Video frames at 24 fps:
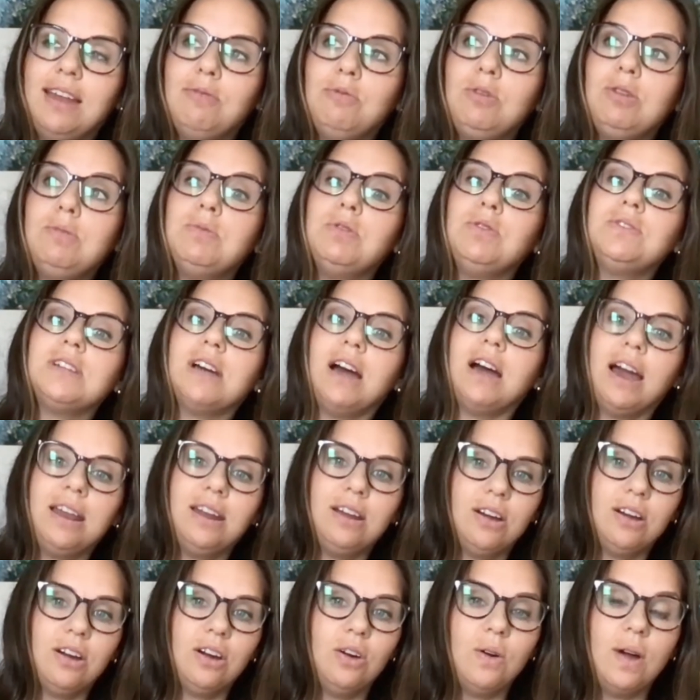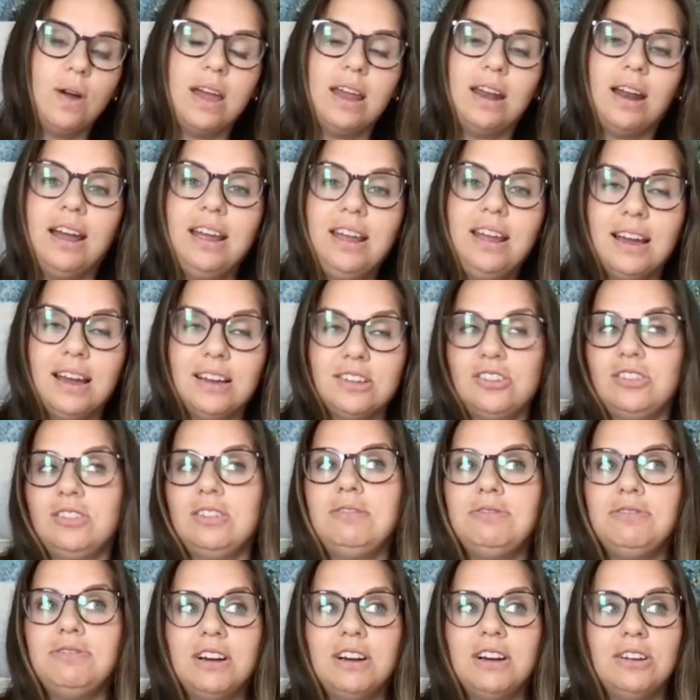then we moved to Idaho and I
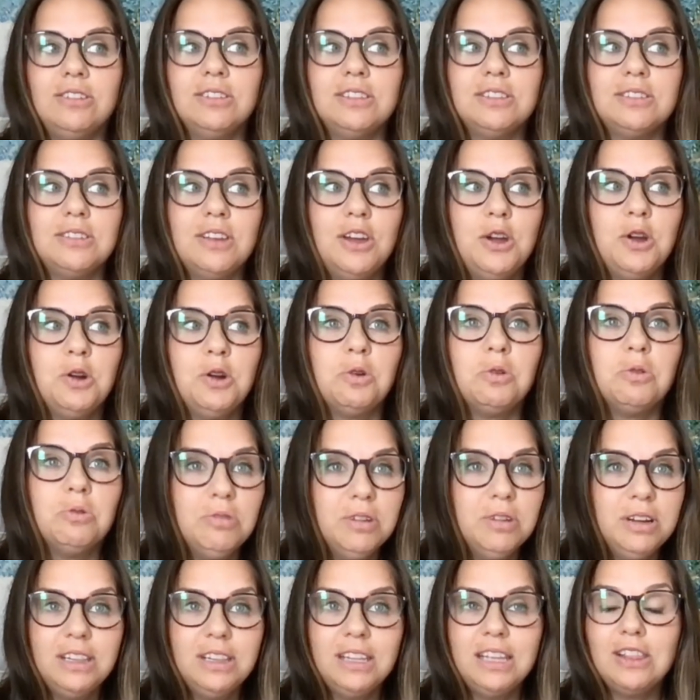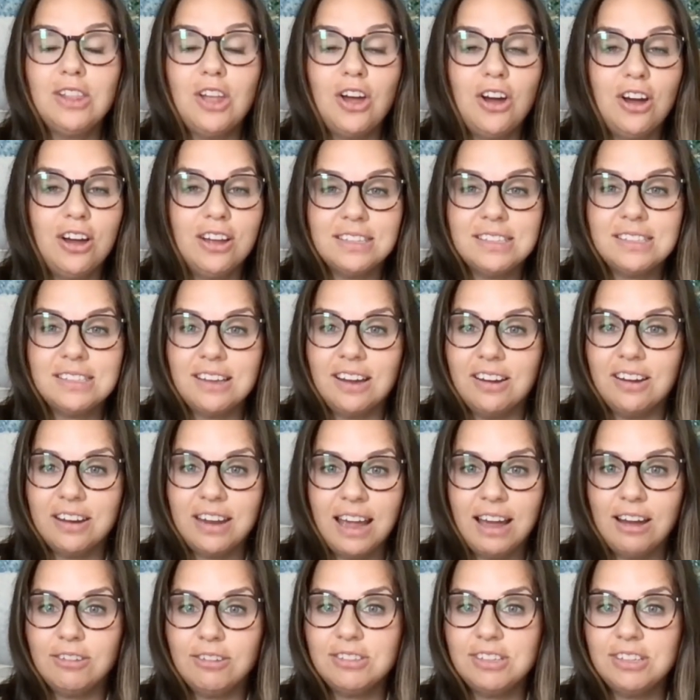actually felt really lost on
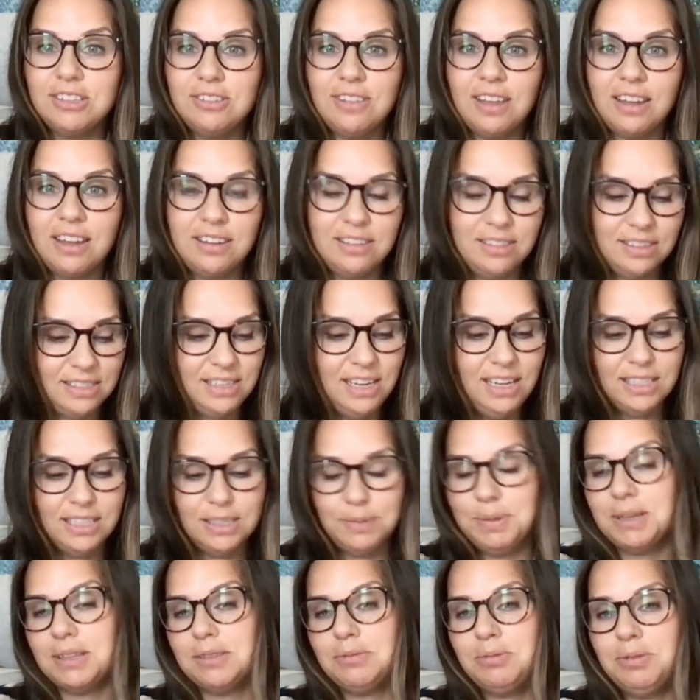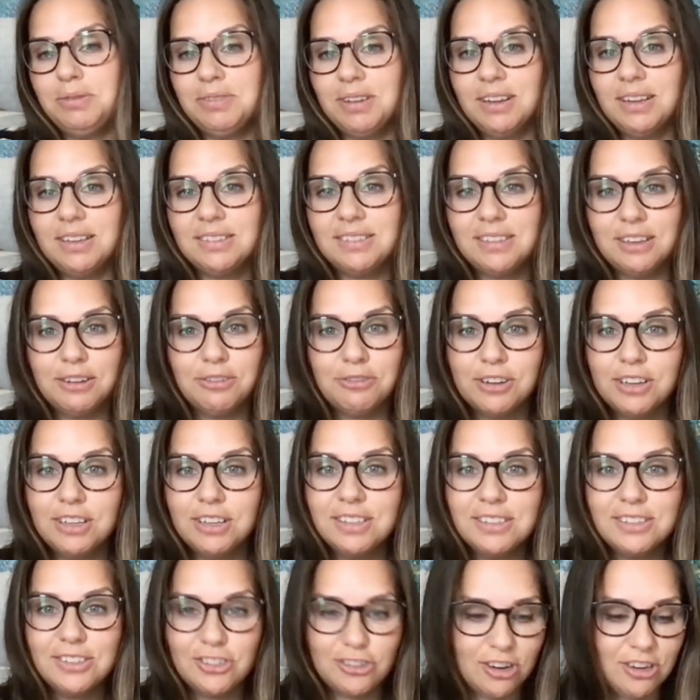how to do that in the States because we've got
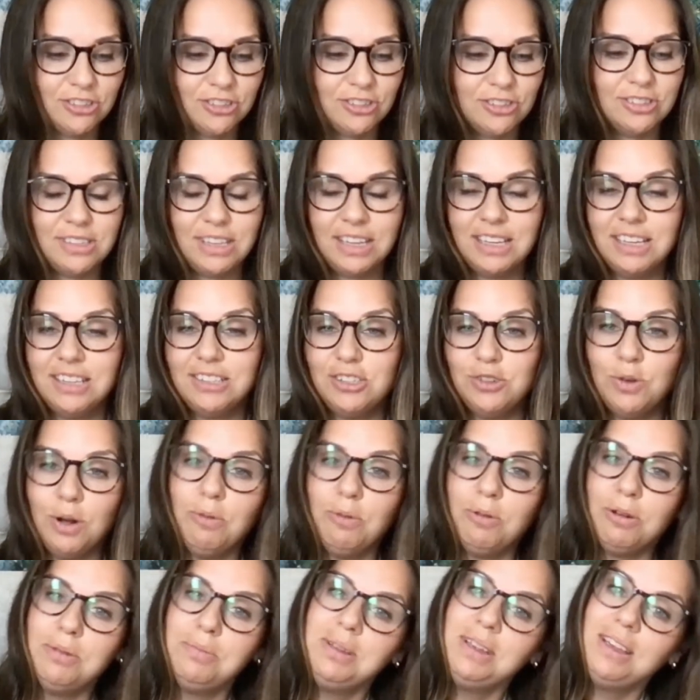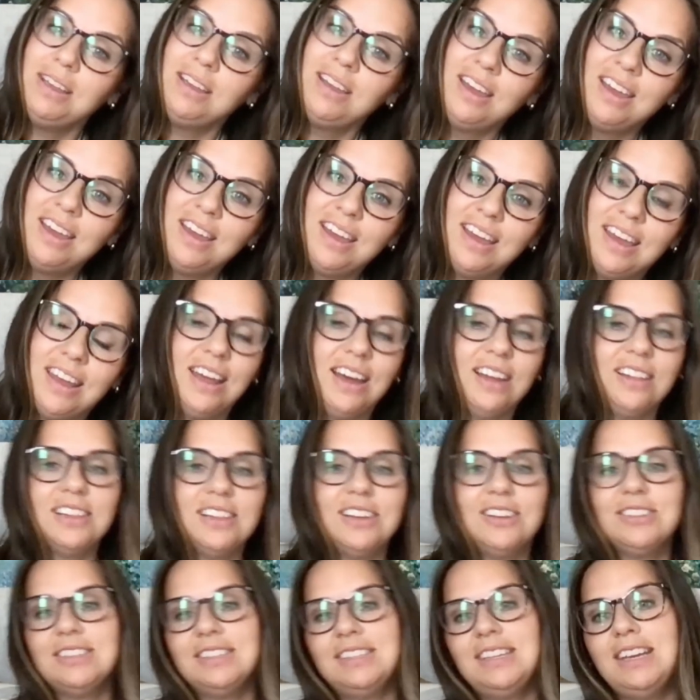different structures. Like, do I want to be an
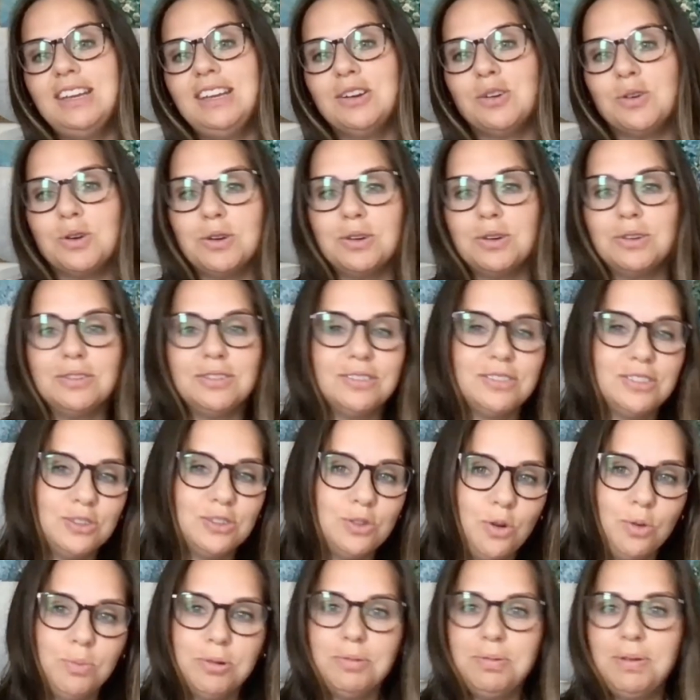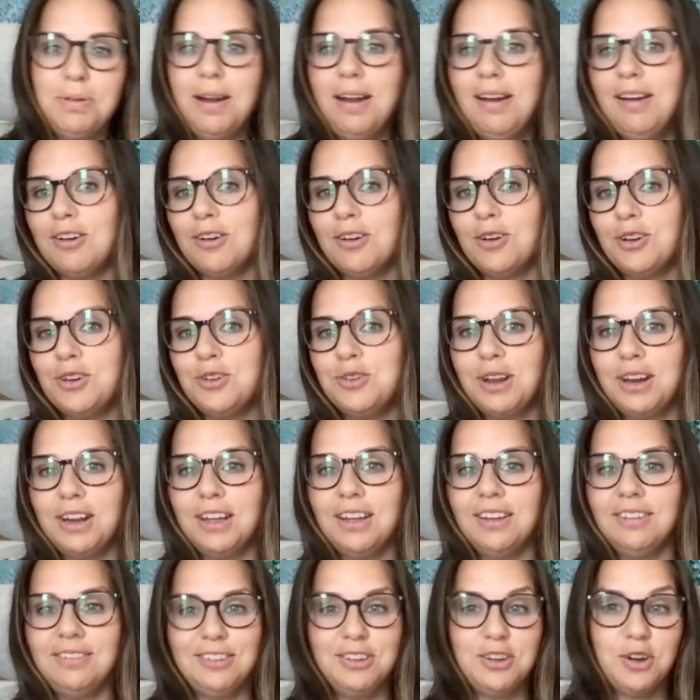LLC or sole proprietor? Are you going
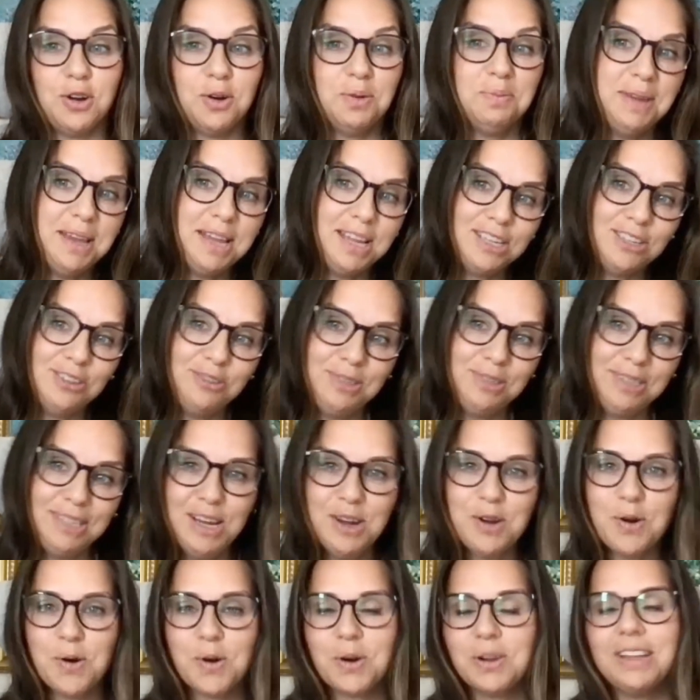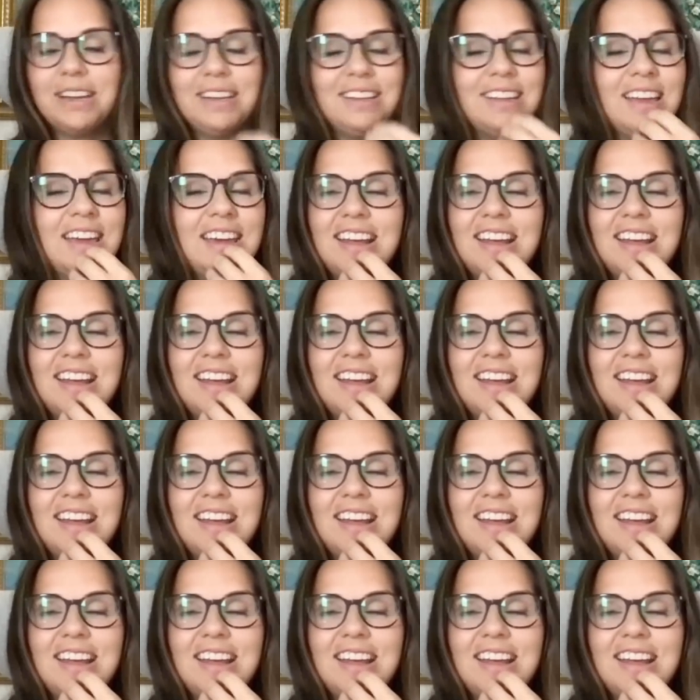to go big and do C Corp? Like